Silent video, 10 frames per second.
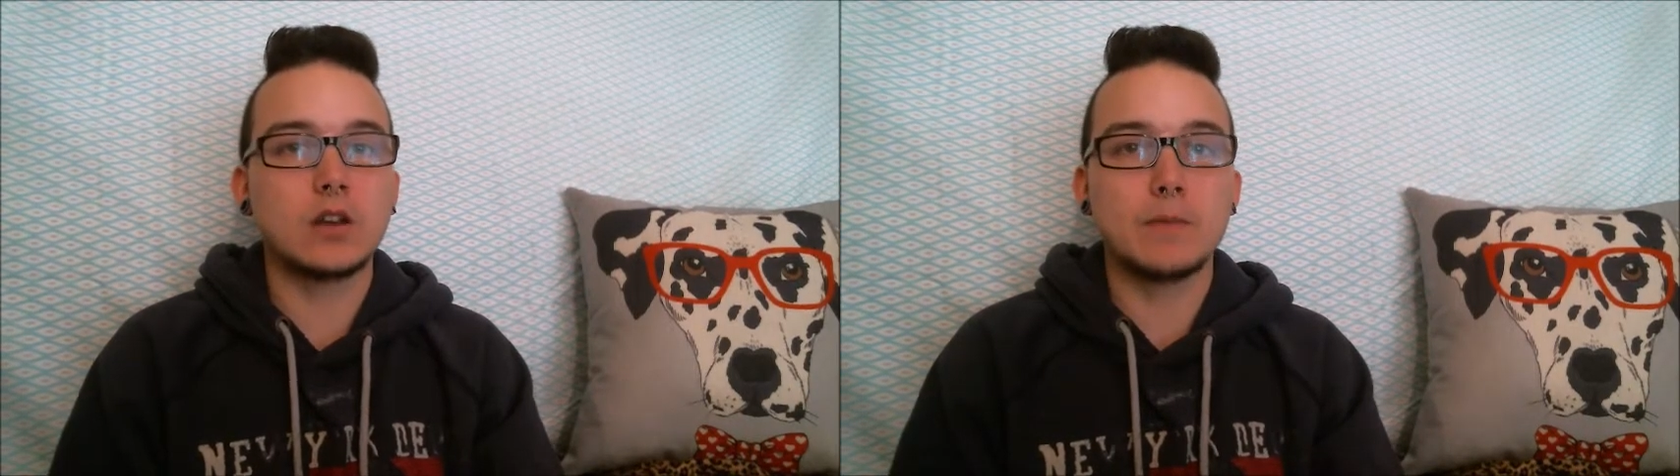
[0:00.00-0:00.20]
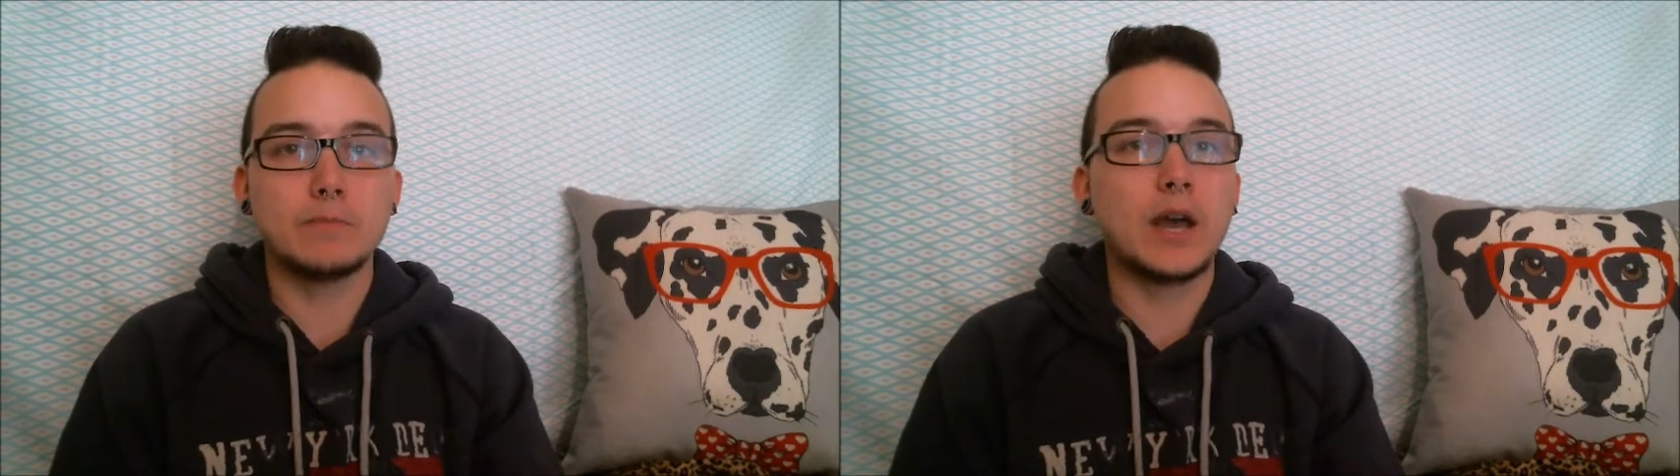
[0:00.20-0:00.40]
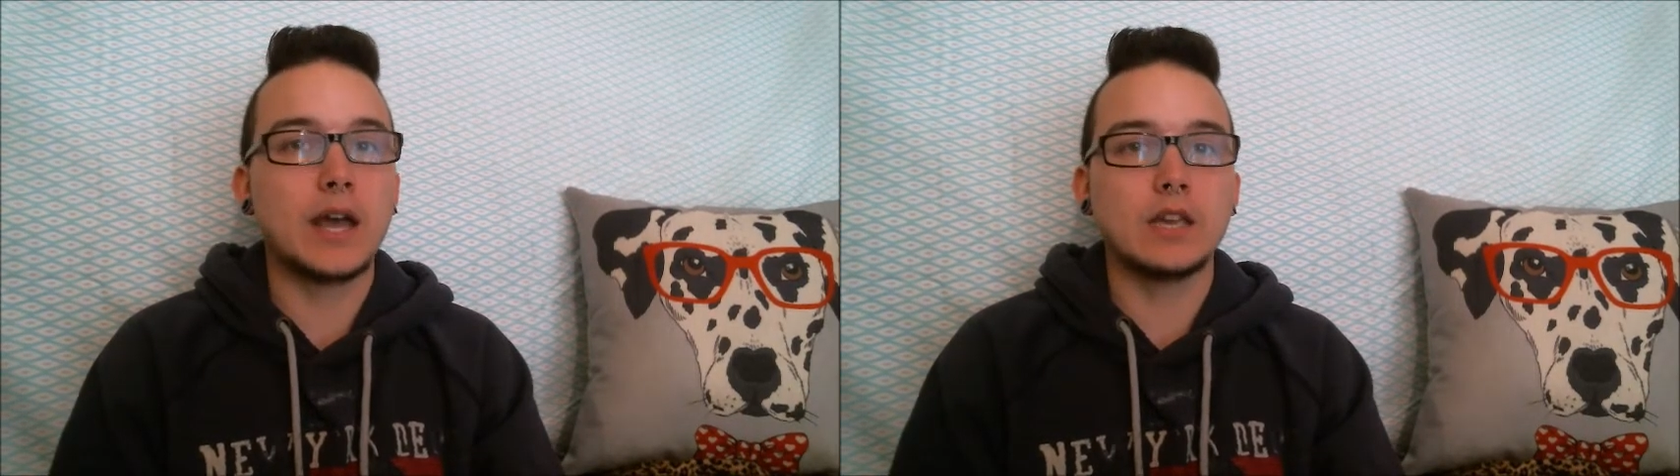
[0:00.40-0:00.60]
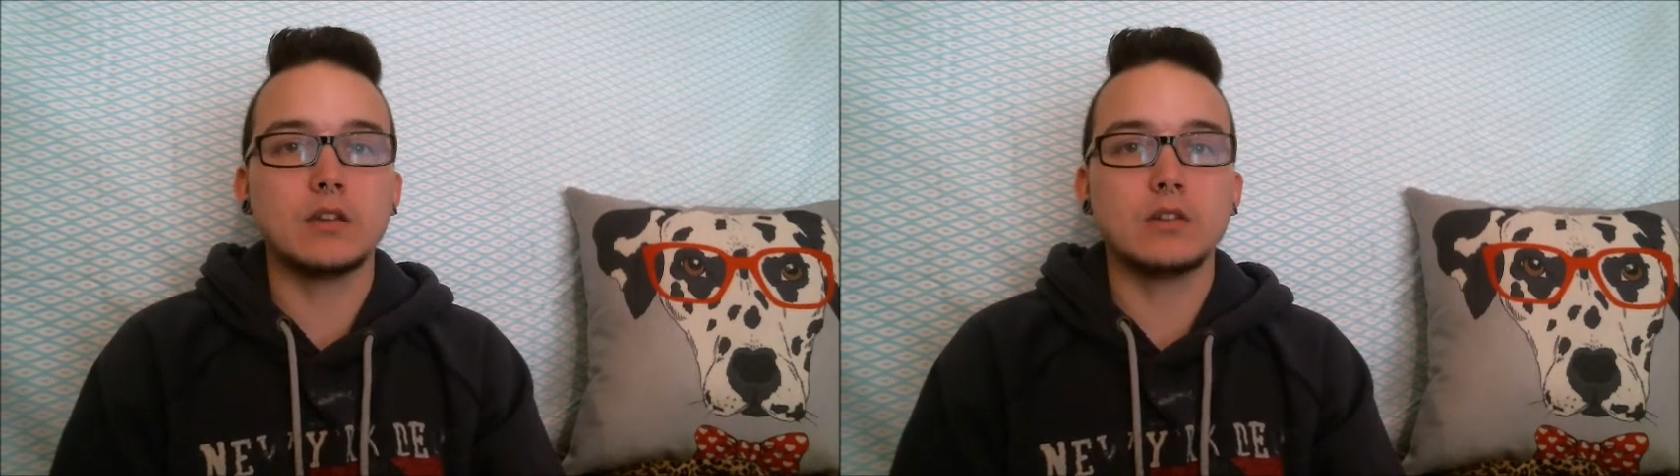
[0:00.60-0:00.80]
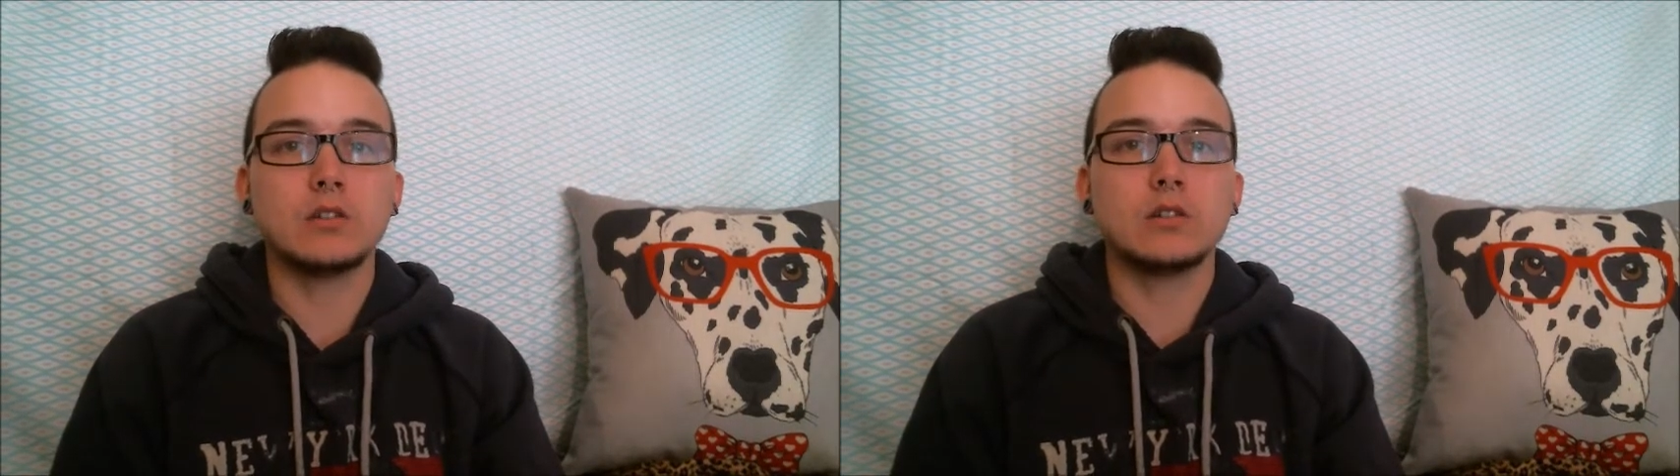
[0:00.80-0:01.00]
I'm
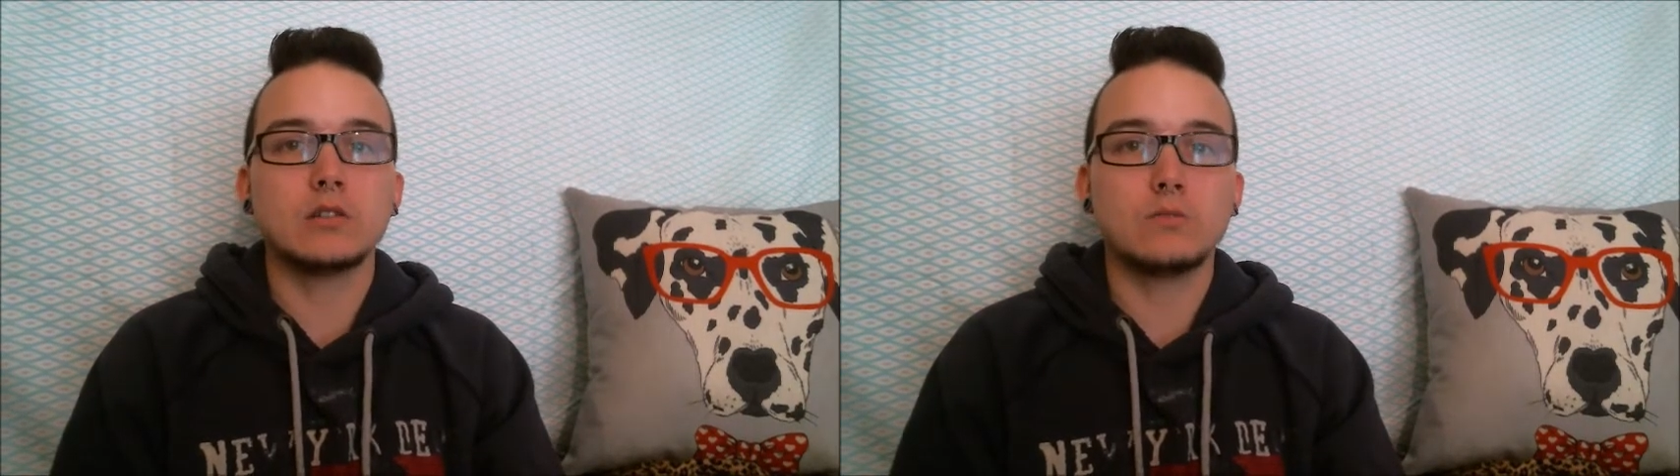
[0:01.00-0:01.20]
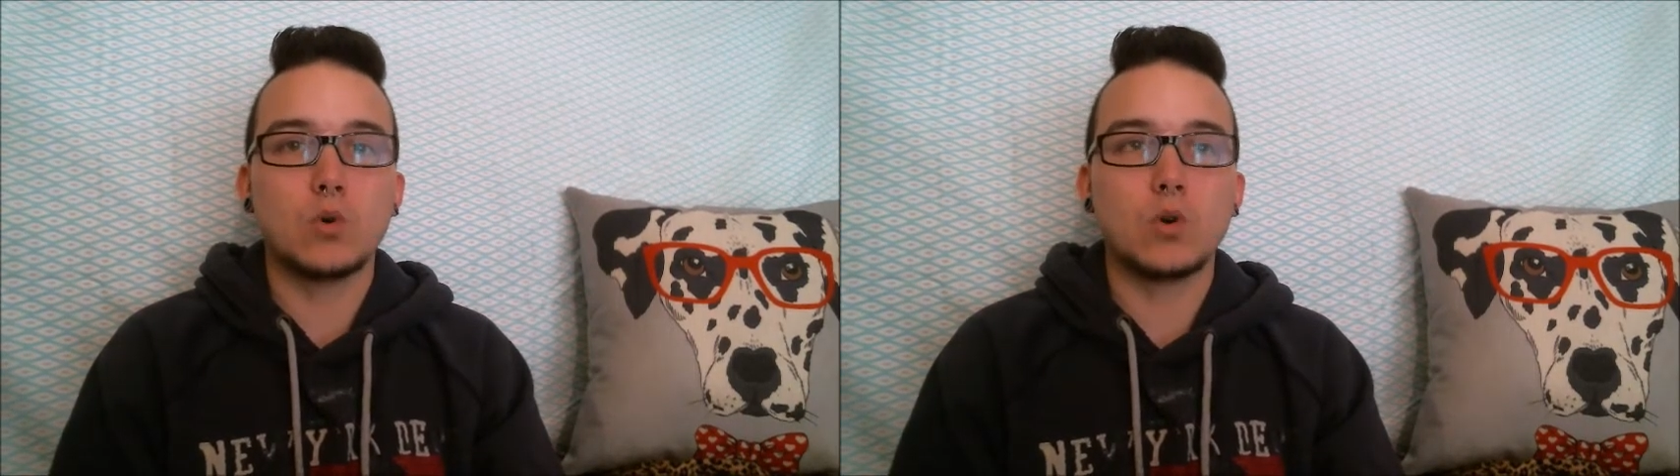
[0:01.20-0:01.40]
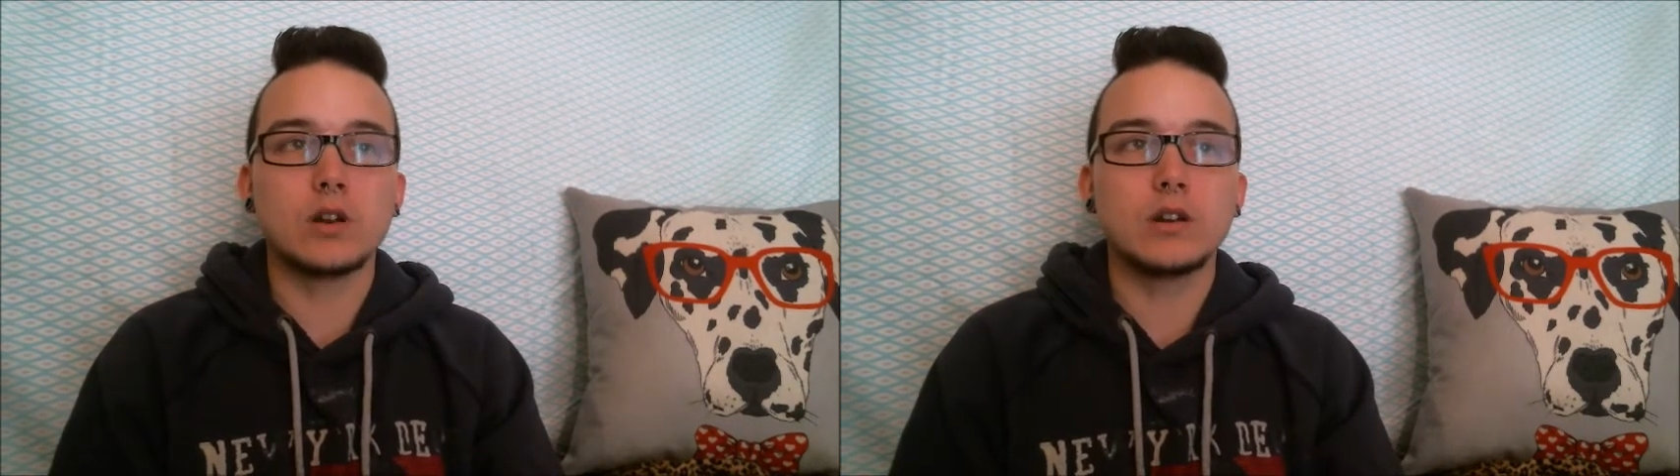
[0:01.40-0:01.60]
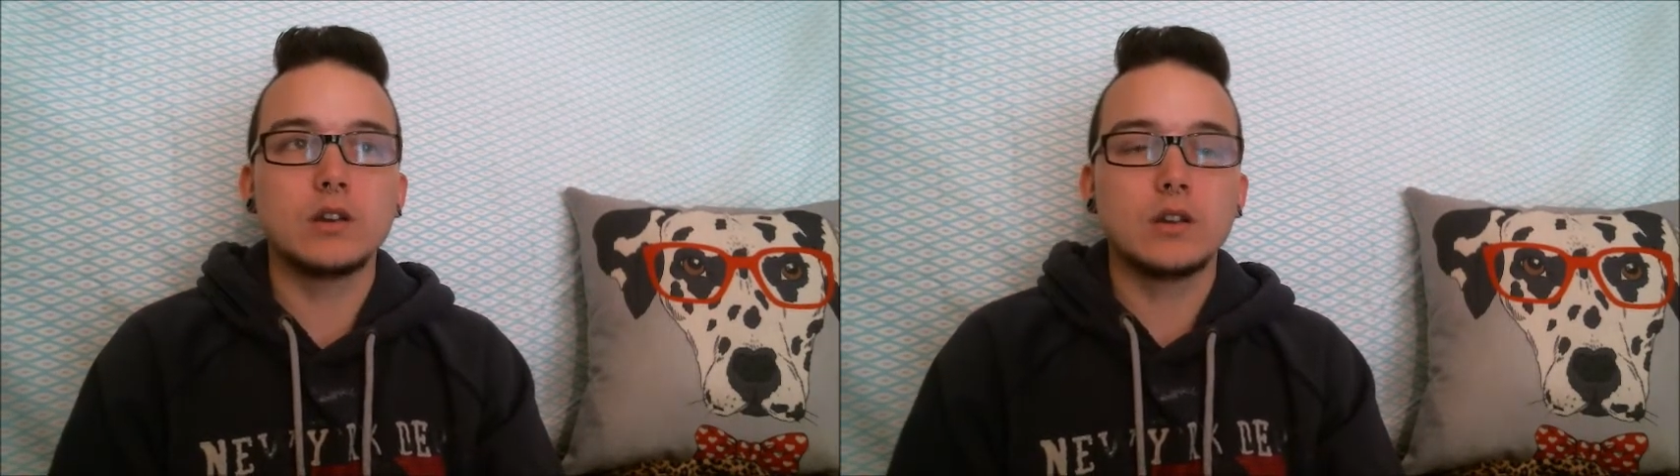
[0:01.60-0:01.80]
buying more.